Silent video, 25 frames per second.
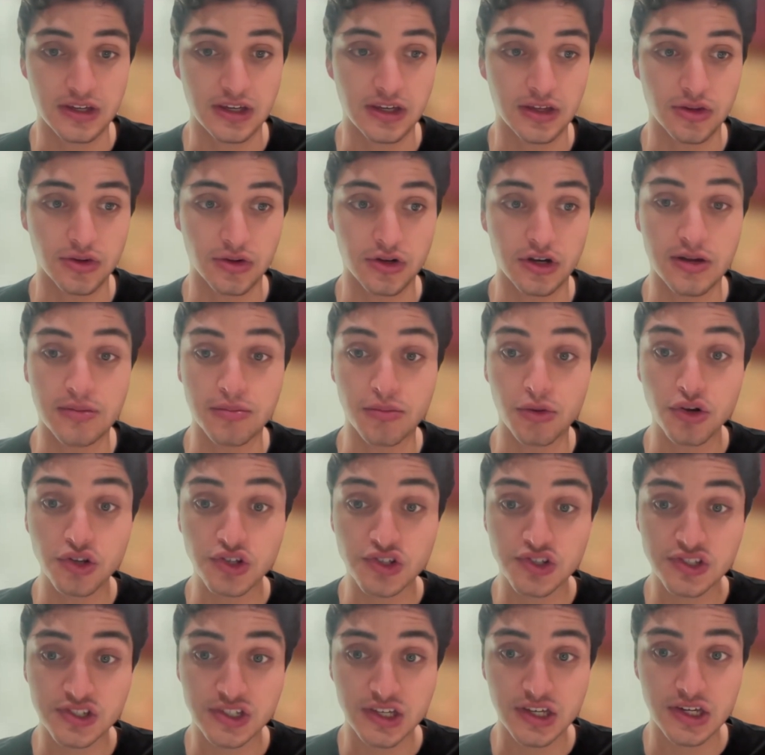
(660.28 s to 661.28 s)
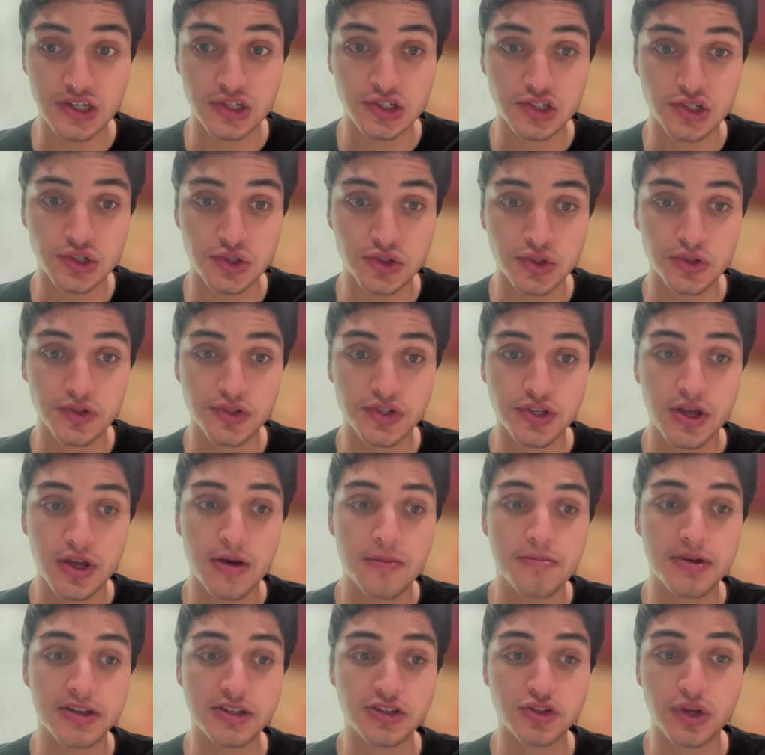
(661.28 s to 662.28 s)
either emergency issues,
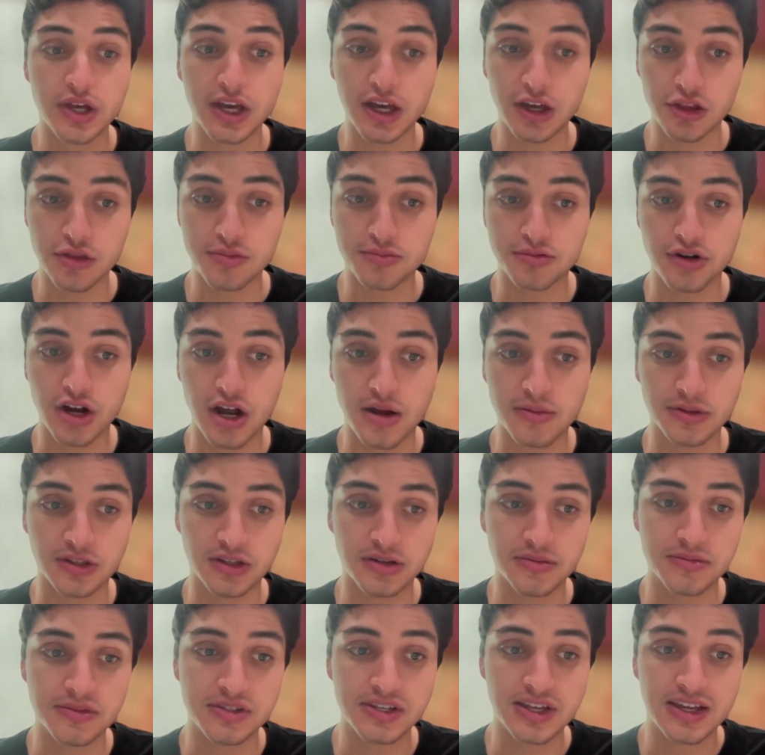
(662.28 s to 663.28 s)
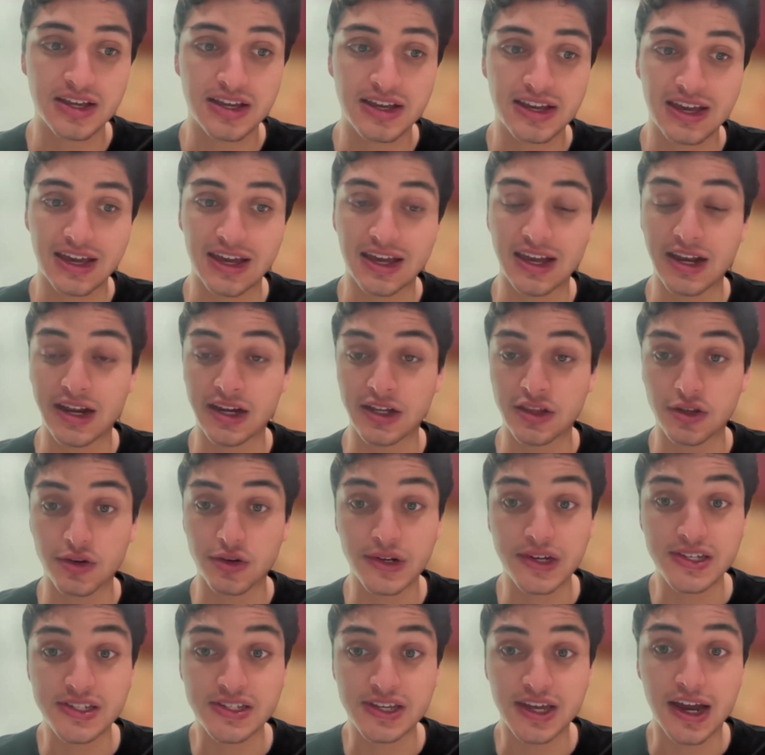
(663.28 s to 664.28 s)
mental health problems, and there
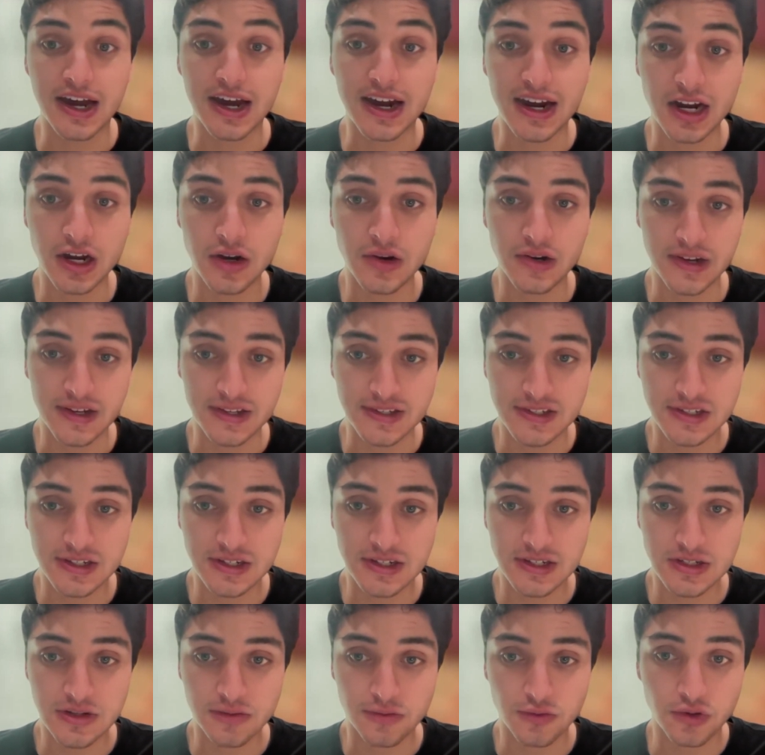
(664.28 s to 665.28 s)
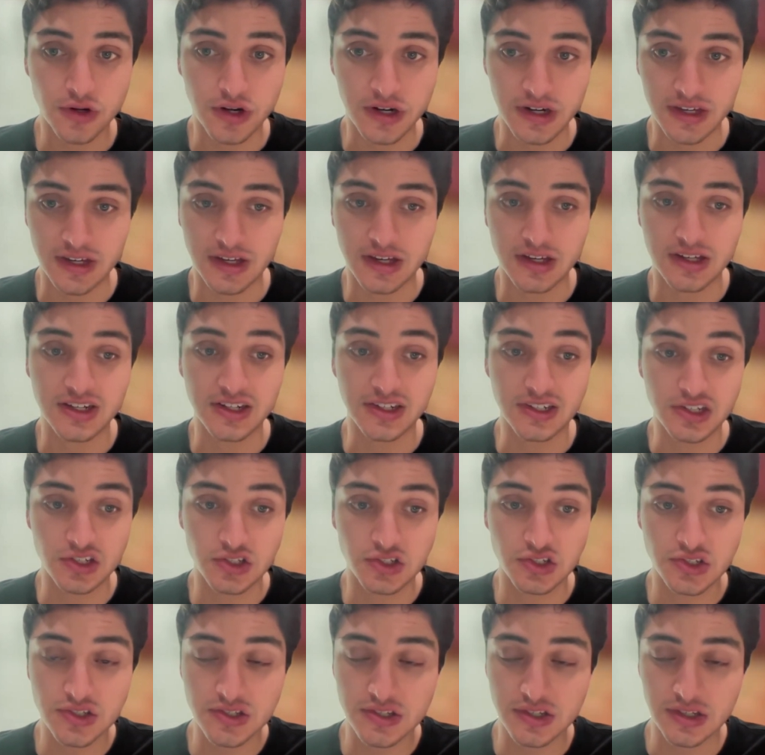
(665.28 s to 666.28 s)
is a higher incidence of chronic
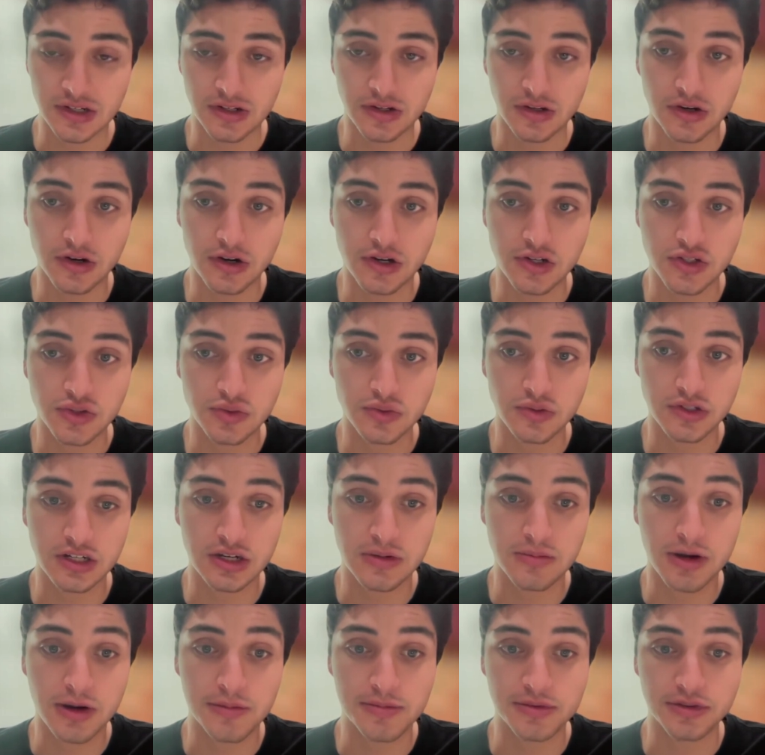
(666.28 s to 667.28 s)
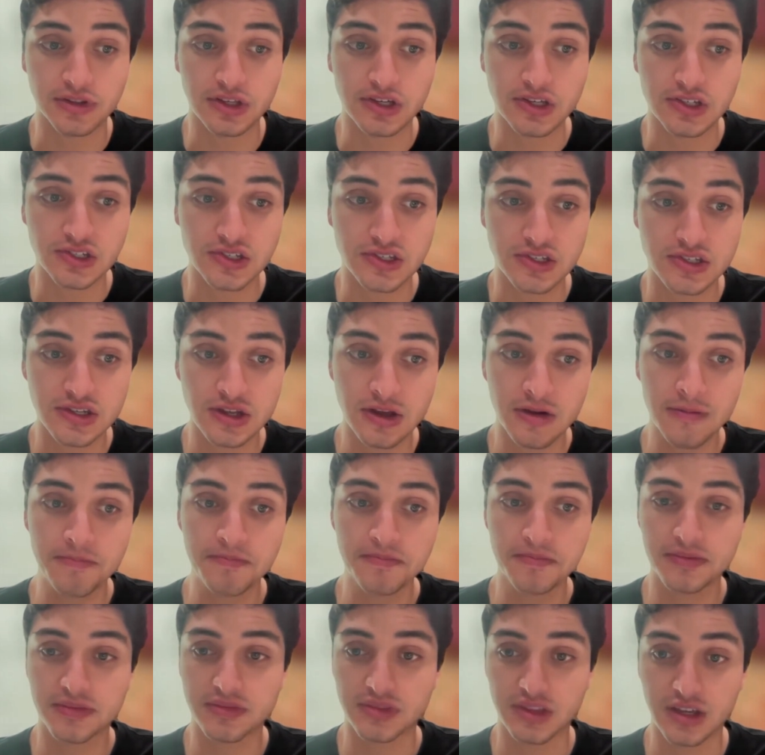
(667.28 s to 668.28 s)
conditions in incarcerated populations.
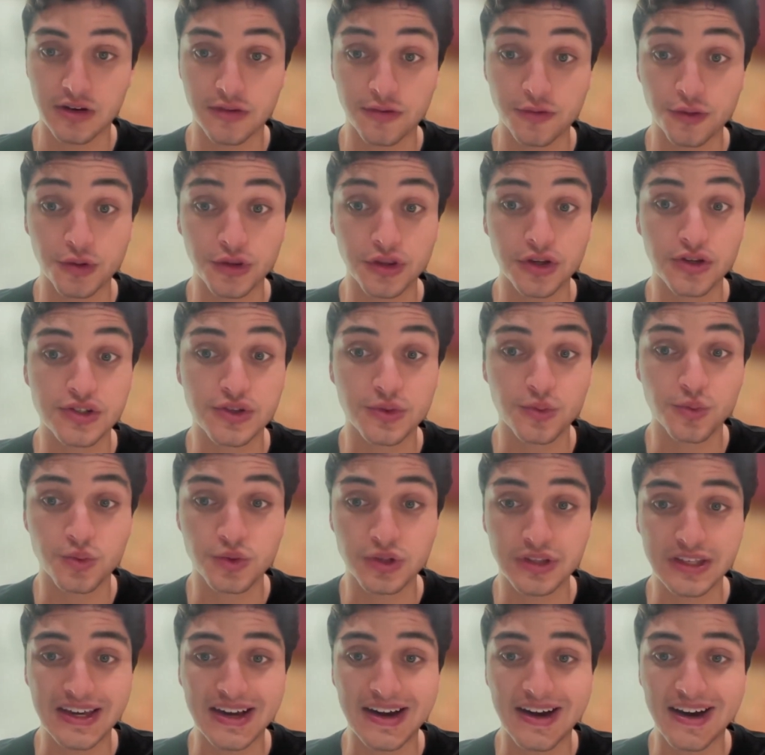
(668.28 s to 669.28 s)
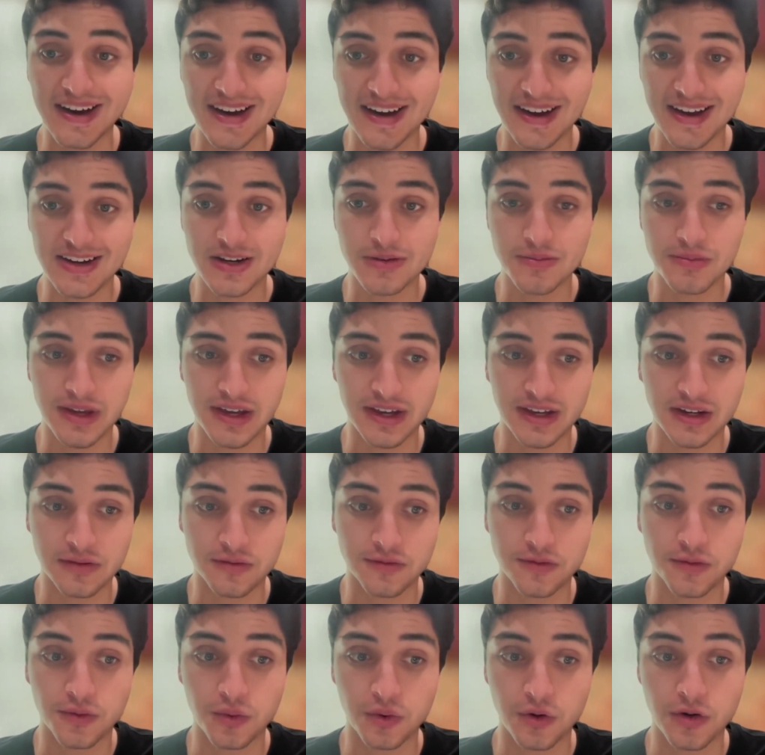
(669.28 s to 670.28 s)
Therefore, there's a really high demand
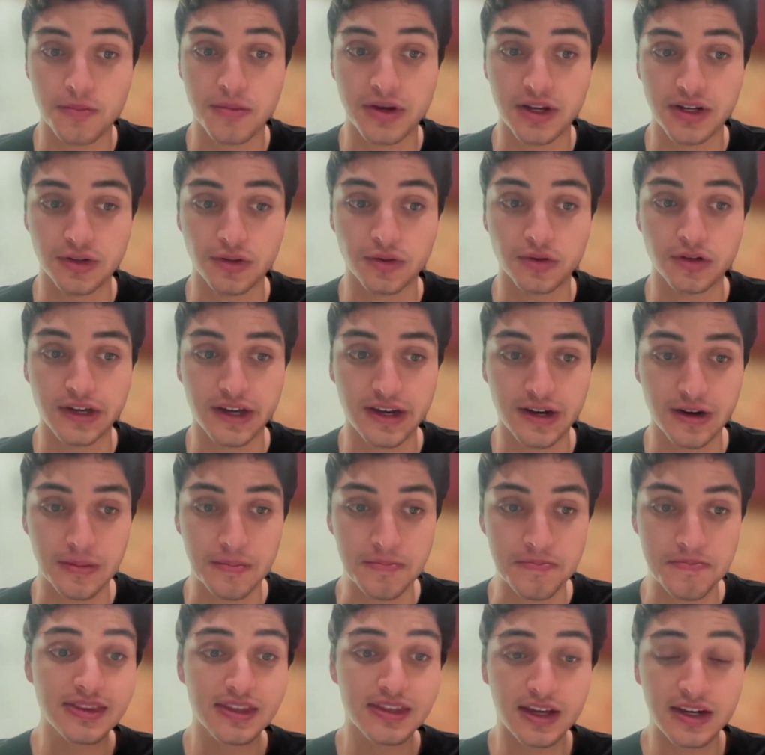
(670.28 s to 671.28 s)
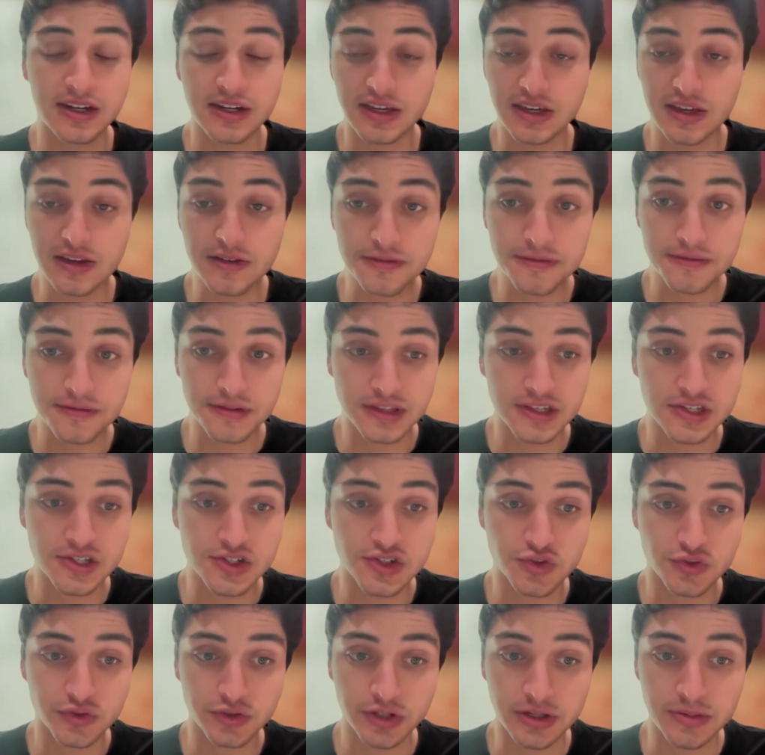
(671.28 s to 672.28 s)
for medical care. And if this
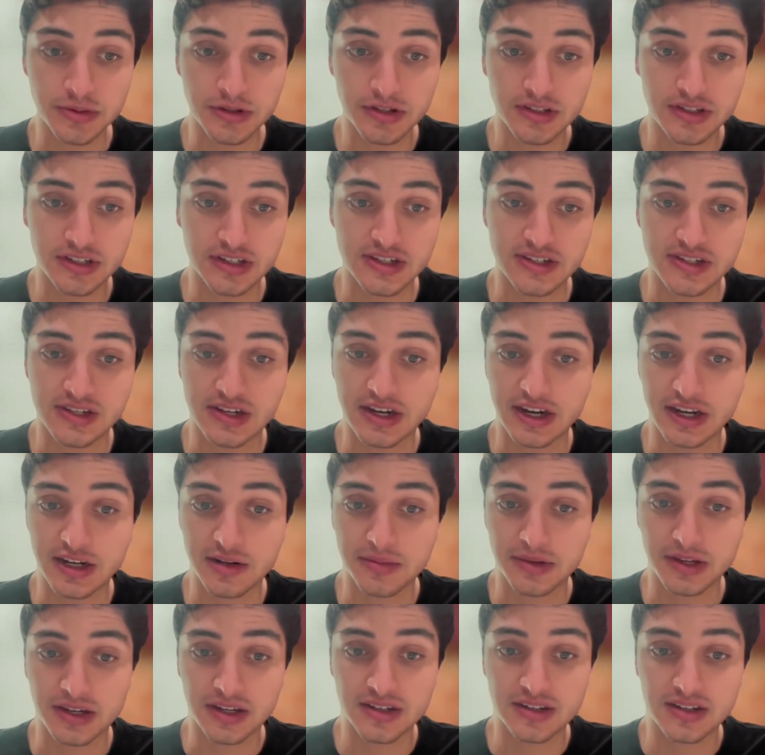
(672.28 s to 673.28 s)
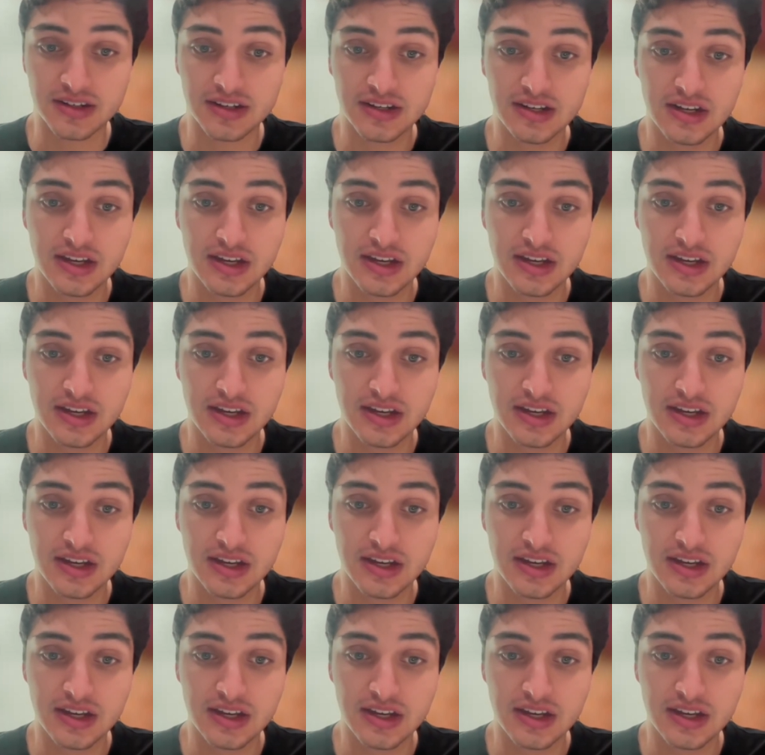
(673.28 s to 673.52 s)
treatment is in high demand,